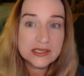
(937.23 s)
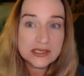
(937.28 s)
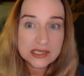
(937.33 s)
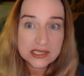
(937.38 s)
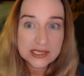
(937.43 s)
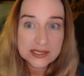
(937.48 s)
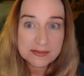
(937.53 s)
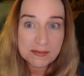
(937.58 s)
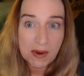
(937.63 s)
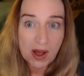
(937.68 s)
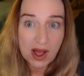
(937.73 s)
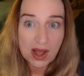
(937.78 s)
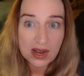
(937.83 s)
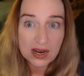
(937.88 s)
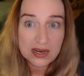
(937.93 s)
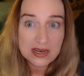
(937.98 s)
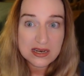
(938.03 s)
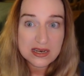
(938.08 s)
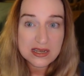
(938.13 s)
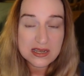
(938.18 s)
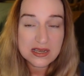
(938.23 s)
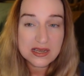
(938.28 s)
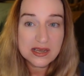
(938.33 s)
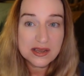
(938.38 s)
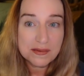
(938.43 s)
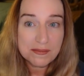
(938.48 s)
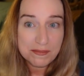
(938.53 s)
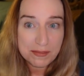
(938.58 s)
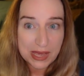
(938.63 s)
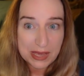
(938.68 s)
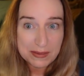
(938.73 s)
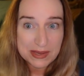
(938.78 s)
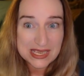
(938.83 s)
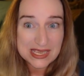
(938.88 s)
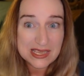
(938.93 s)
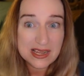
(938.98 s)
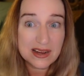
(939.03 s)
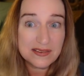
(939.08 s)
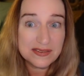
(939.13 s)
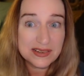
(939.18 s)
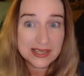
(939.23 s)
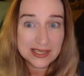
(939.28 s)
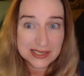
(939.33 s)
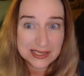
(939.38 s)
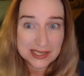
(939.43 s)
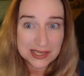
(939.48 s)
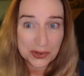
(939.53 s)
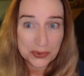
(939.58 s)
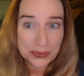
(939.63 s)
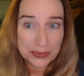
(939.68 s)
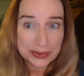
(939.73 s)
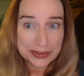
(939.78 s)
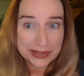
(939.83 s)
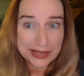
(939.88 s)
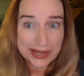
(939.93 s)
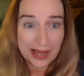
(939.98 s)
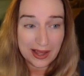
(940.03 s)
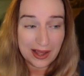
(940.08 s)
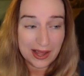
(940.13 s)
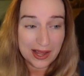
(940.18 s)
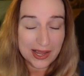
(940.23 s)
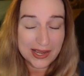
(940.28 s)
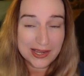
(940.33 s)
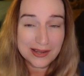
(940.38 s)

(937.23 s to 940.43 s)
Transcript: Smocked baby stuff can sell really high.